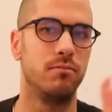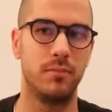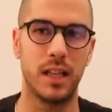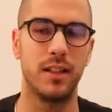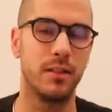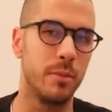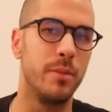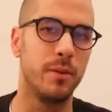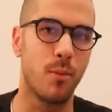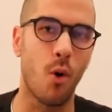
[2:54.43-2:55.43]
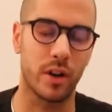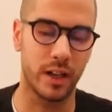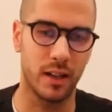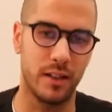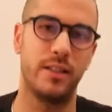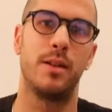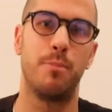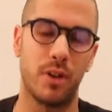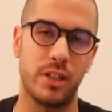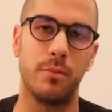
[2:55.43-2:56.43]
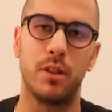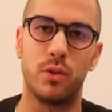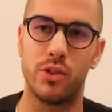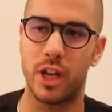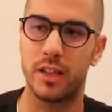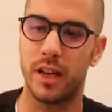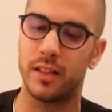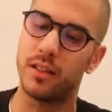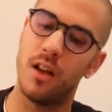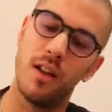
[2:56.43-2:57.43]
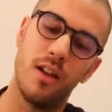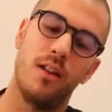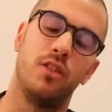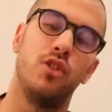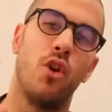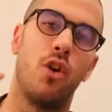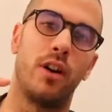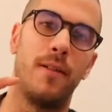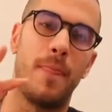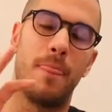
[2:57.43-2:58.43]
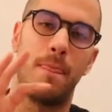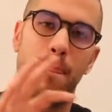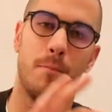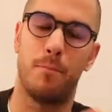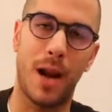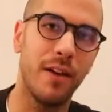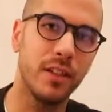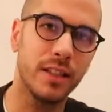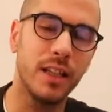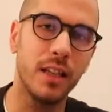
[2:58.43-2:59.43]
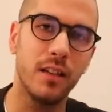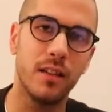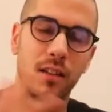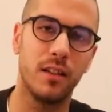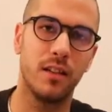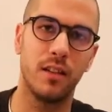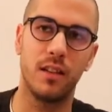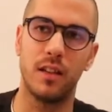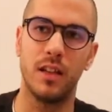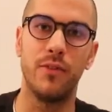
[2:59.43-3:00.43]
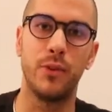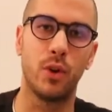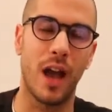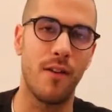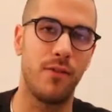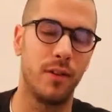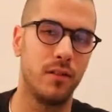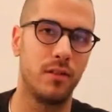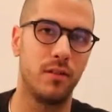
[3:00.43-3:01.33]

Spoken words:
let me be more clear, it's impossible to generate your private key if you have